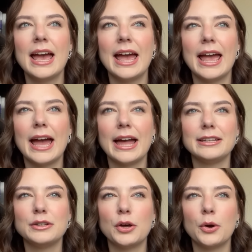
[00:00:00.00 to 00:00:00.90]
and,
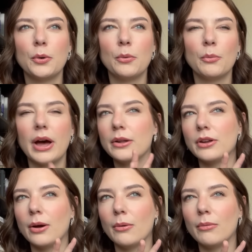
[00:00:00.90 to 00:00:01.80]
you know, I don't
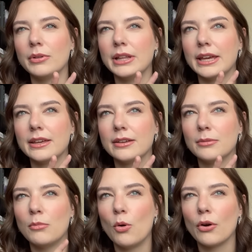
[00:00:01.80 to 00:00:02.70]
know, like,
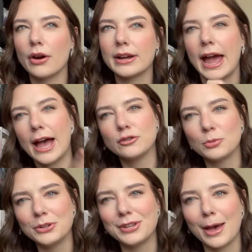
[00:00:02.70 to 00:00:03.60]
more
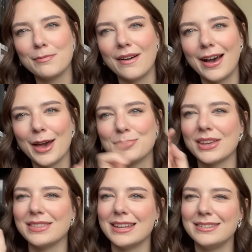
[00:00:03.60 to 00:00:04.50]
casual type vibes.
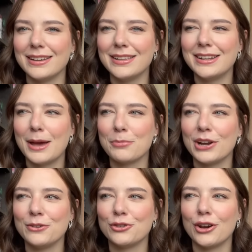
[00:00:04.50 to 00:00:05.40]
And then Dylan, I'm
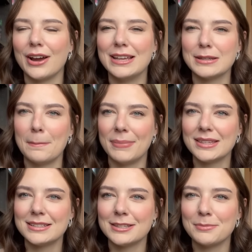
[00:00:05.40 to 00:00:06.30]
pretty sure, is a
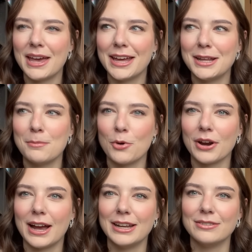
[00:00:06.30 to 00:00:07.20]
businessman and more
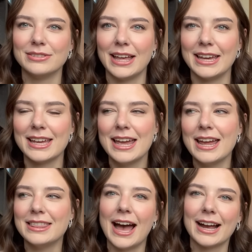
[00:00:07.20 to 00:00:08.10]
kind of, like,
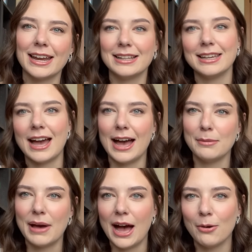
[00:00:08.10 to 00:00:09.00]
that kind of, like,
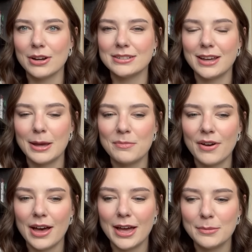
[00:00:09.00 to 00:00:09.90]
high-powered type
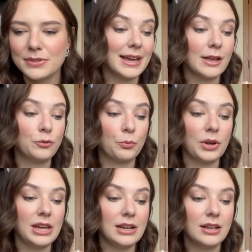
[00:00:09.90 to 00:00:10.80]
vibes. I guess
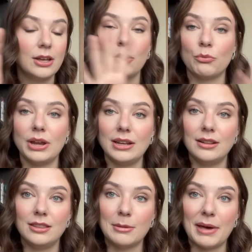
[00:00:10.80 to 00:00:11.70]
read
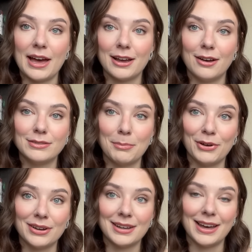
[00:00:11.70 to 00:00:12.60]
the back of the
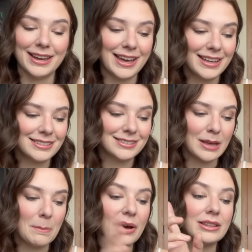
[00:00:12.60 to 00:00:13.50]
book, I guess.
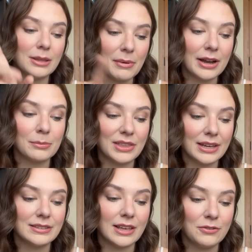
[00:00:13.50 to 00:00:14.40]
But the bottom thing
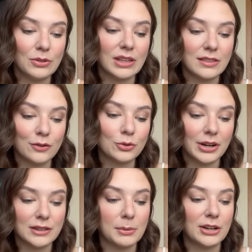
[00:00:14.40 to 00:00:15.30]
is, if you think the
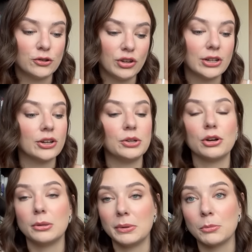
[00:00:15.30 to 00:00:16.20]
story is about a cheater, you
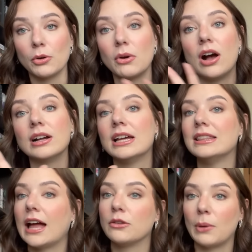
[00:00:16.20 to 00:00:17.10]
couldn't be more wrong.
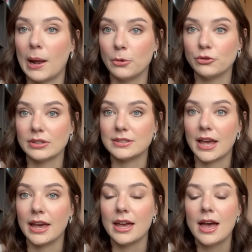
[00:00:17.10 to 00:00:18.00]
And that's what I will just
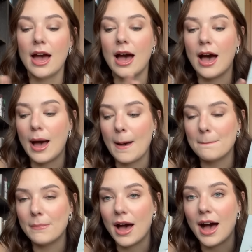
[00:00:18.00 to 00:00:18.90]
say.
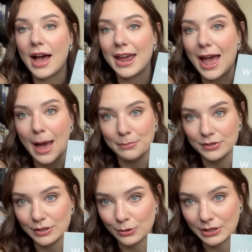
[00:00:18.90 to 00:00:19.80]
I
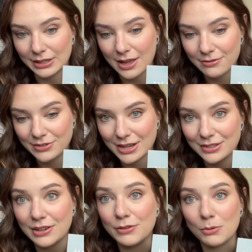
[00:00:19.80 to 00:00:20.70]
absolutely loved
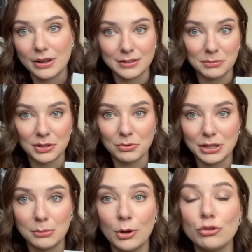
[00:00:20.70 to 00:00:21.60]
it. If you want something
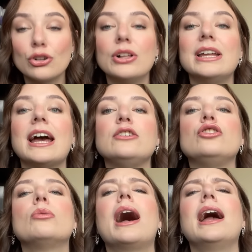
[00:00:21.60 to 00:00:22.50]
really emotional, and I
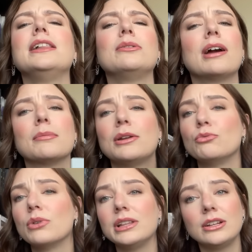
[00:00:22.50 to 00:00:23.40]
do highly
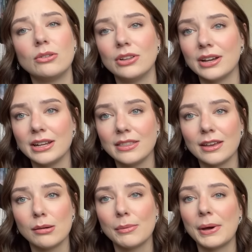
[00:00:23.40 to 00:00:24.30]
recommend, really don't look
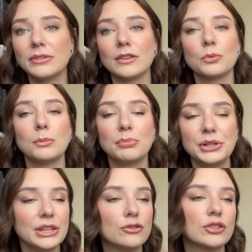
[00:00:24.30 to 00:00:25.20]
anything up about this one.
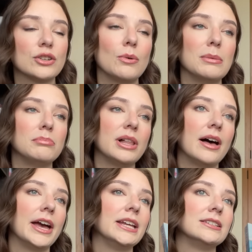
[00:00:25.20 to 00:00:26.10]
Please just go in
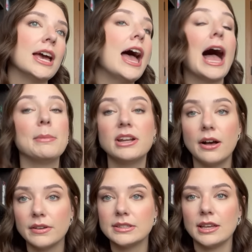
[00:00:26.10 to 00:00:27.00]
blind. I mean,
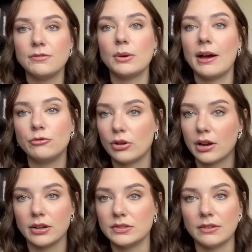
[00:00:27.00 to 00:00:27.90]
obviously, if you have
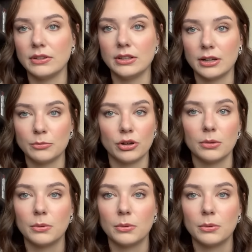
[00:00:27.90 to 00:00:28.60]
triggers, definitely look up trigger